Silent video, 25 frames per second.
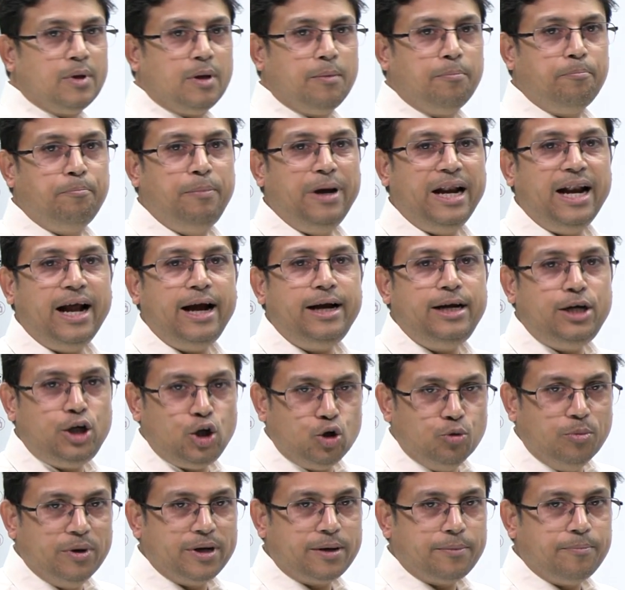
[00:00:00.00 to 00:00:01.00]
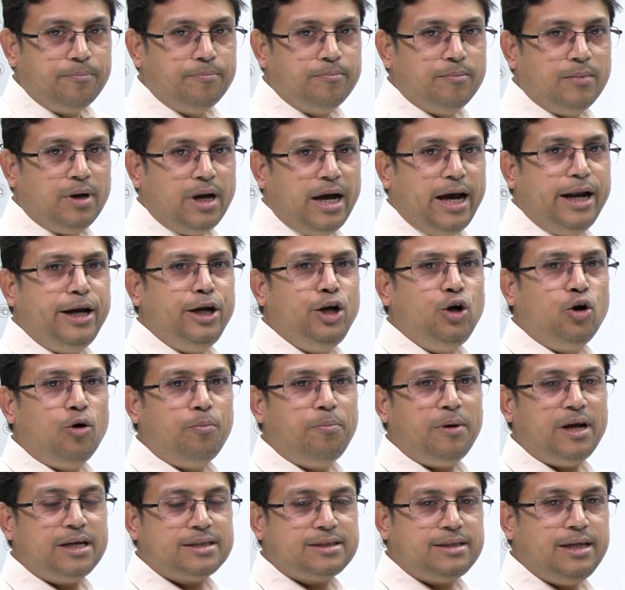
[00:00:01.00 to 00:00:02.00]
benign tumor, and
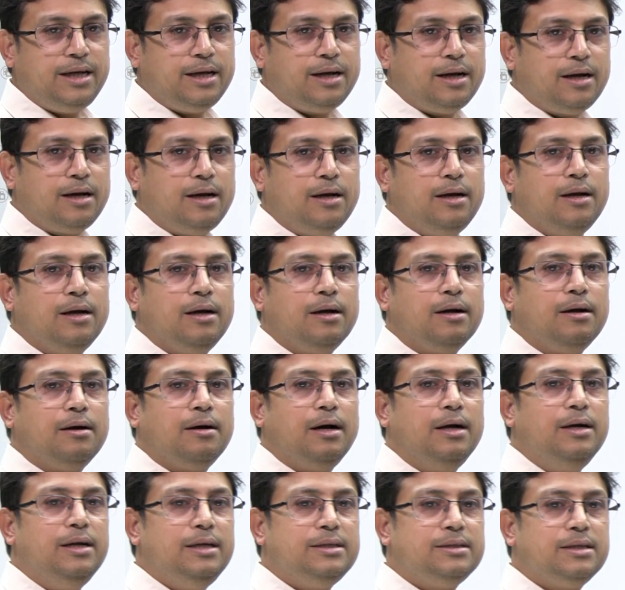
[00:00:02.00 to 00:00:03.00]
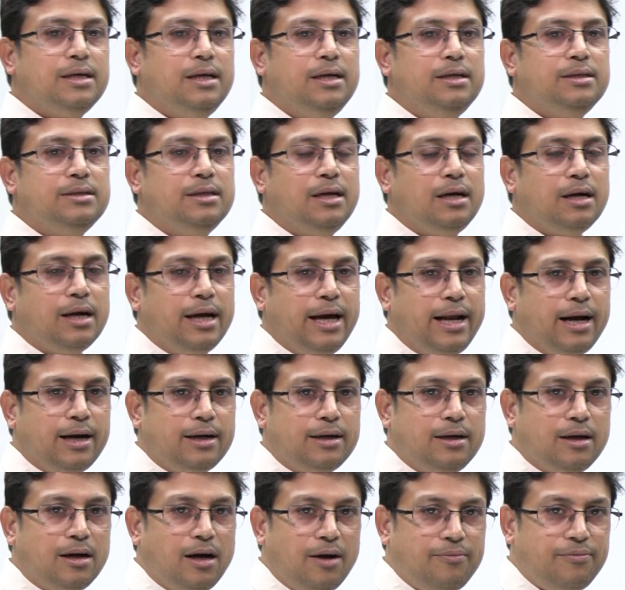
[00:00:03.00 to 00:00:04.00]
neoplastic condition is the
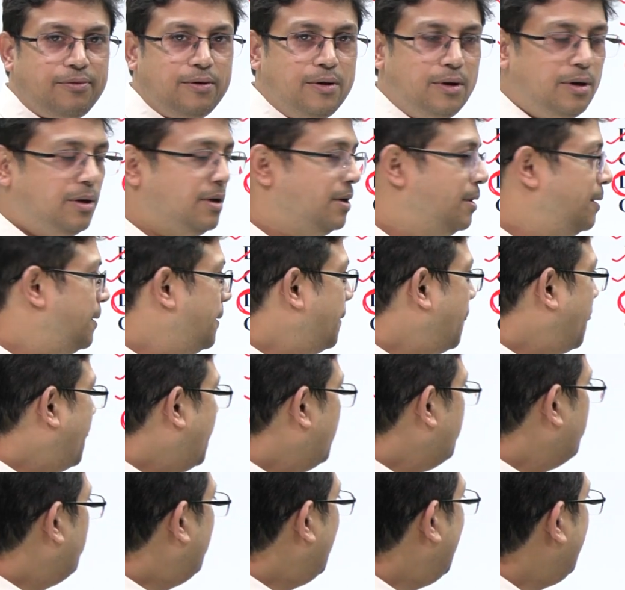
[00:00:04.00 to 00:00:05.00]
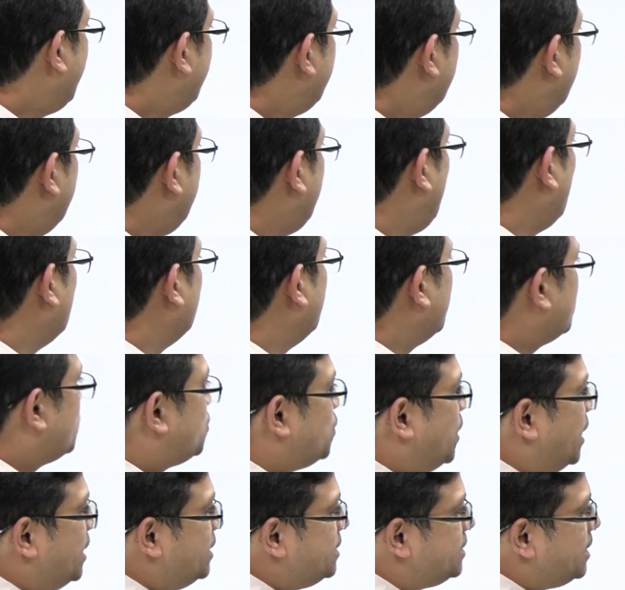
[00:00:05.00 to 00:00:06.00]
character of malignant tumor. So
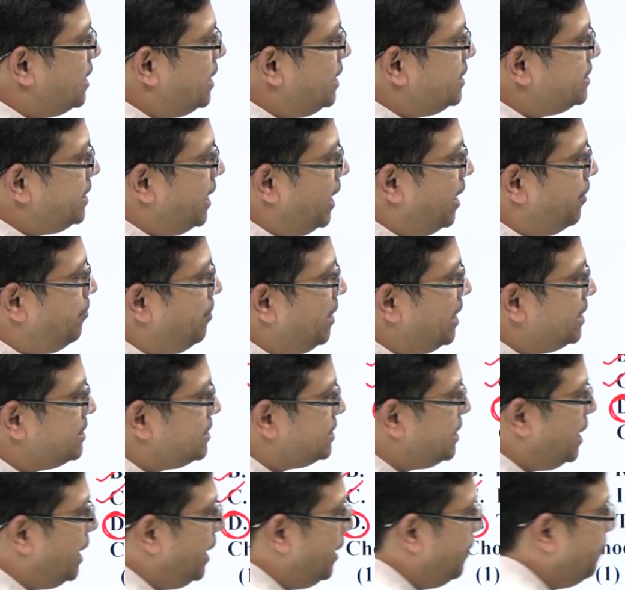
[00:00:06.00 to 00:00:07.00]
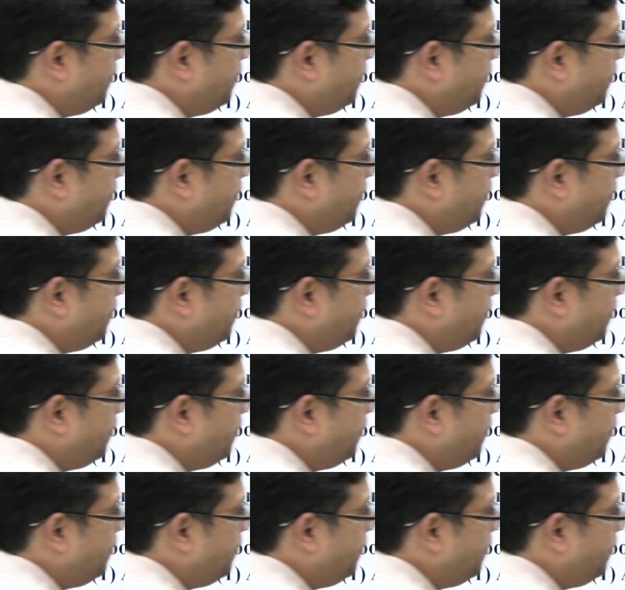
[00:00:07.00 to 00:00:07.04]
answer is A, B, C.